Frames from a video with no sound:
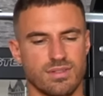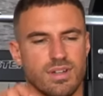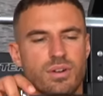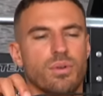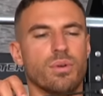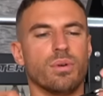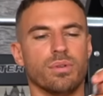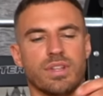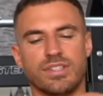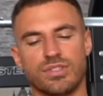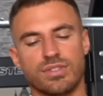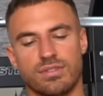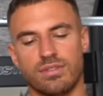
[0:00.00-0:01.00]
at all.
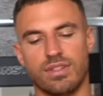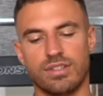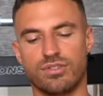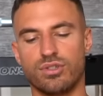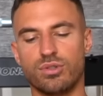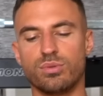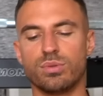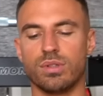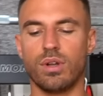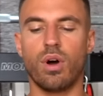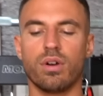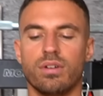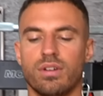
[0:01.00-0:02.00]
They're too
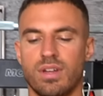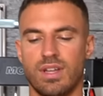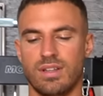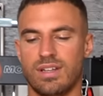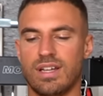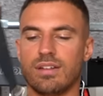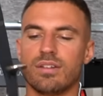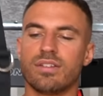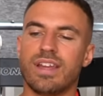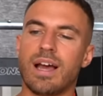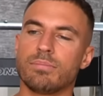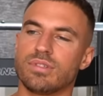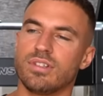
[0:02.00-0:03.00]
long. Like, look at
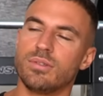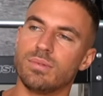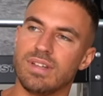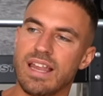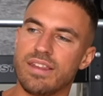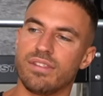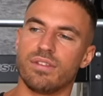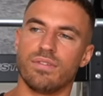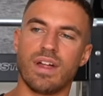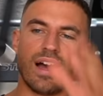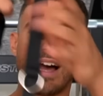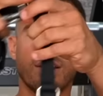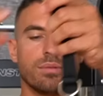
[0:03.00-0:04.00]
the absolute length of
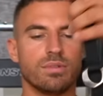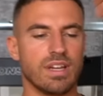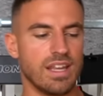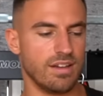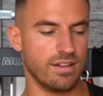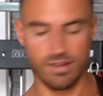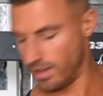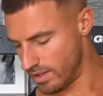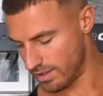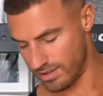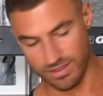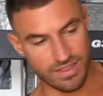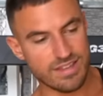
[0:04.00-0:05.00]
that. I don't need
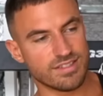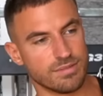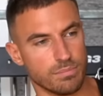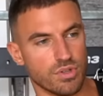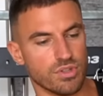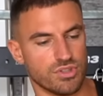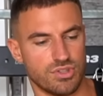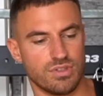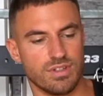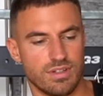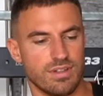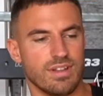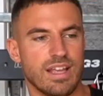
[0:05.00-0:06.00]
this much
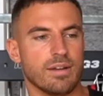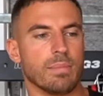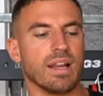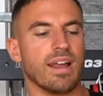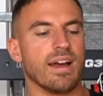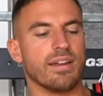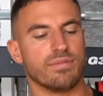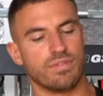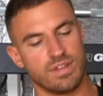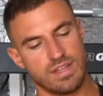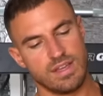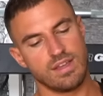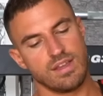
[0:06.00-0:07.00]
in my
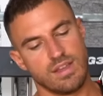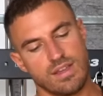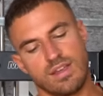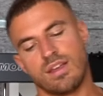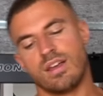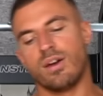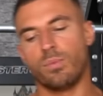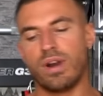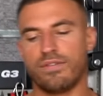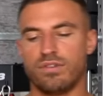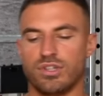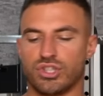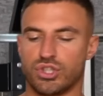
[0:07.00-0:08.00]
life. And
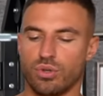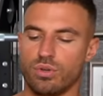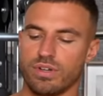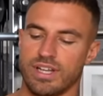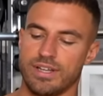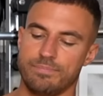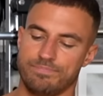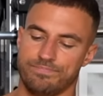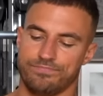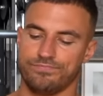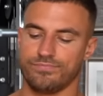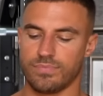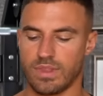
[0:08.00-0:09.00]
whenever you shorten it,
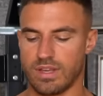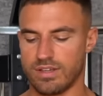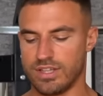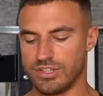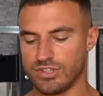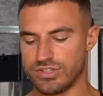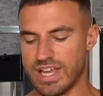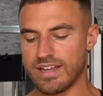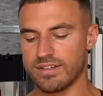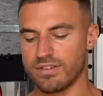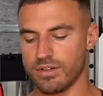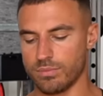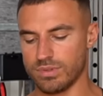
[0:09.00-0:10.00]
you just
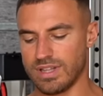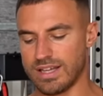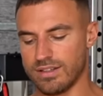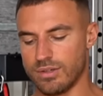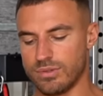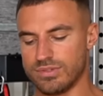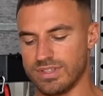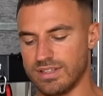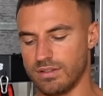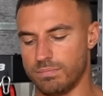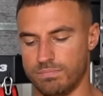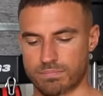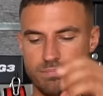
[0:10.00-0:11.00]
end up with like loads of
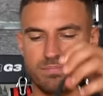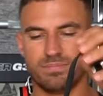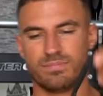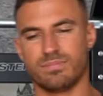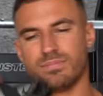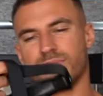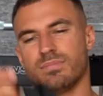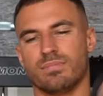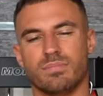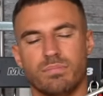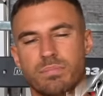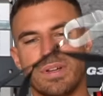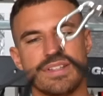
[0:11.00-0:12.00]
little
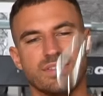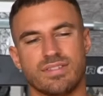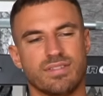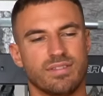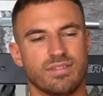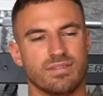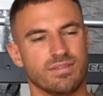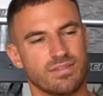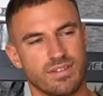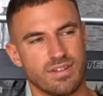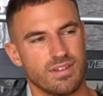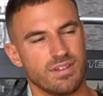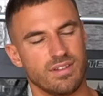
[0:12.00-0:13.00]
bits
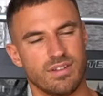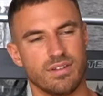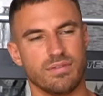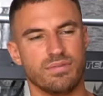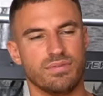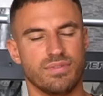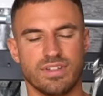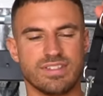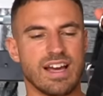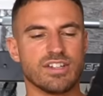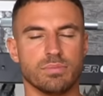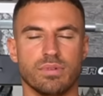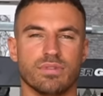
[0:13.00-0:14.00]
of
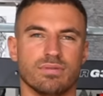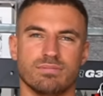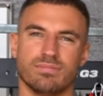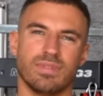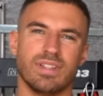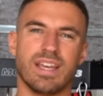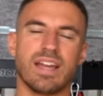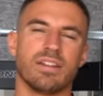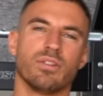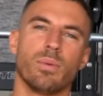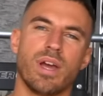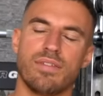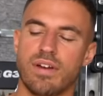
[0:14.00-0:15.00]
attachment getting in
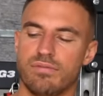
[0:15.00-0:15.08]
the way of